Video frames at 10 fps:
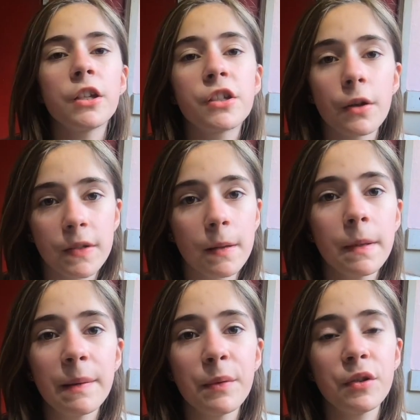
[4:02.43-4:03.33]
So some
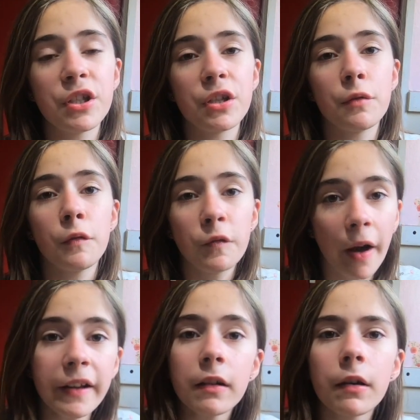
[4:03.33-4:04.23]
people do
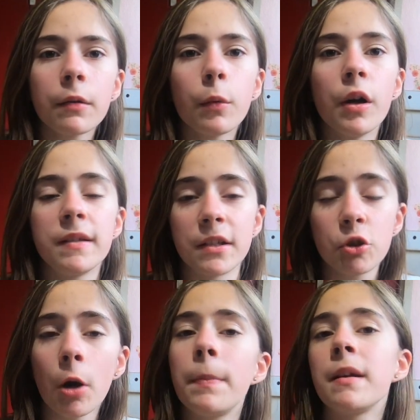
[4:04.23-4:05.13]
find their own wood and
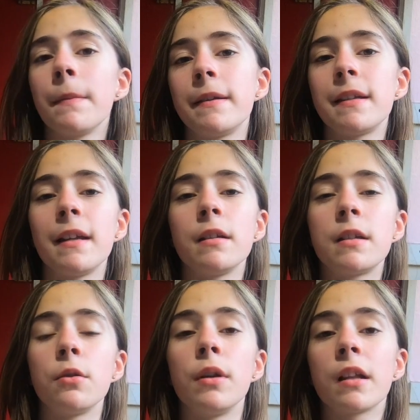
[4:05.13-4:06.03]
chop it
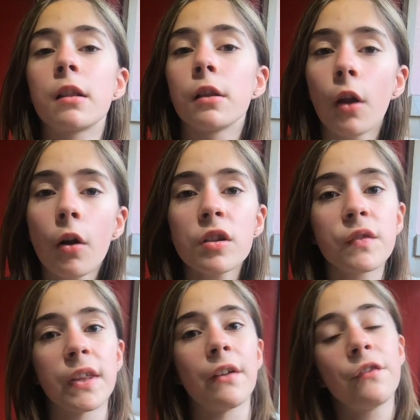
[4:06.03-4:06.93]
into little logs
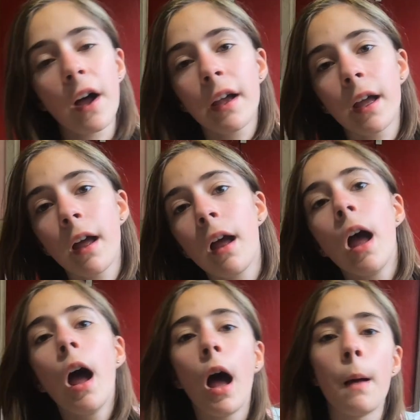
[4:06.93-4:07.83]
for their fire,
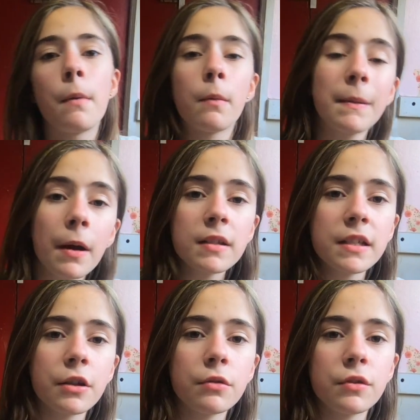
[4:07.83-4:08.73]
but we
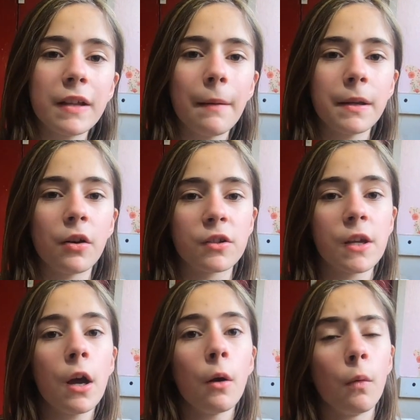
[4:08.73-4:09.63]
personally don't do that because,
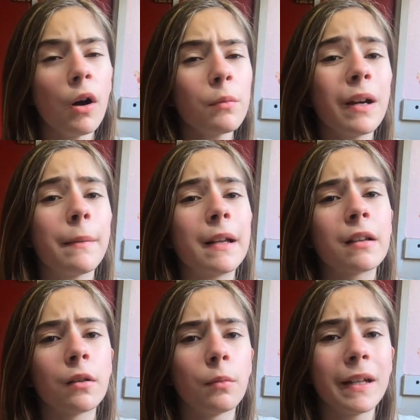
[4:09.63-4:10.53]
one, we're a
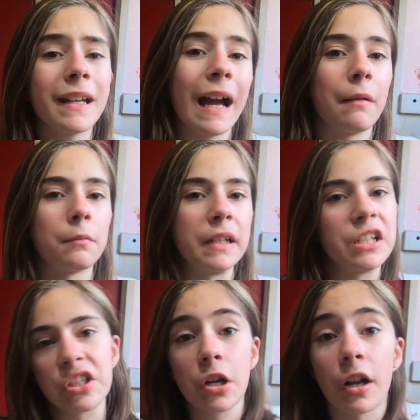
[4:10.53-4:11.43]
little weak and we
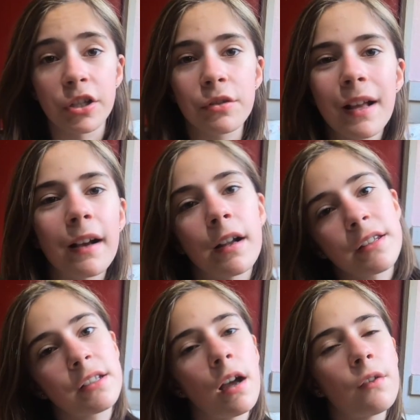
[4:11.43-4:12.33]
just can't do that kind of
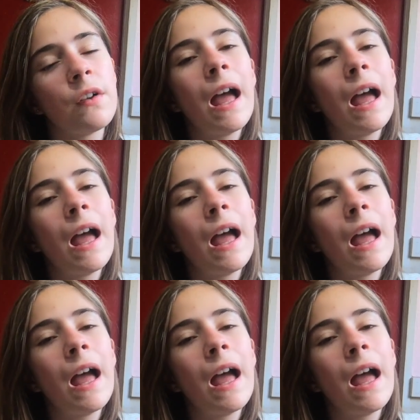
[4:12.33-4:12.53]
stuff,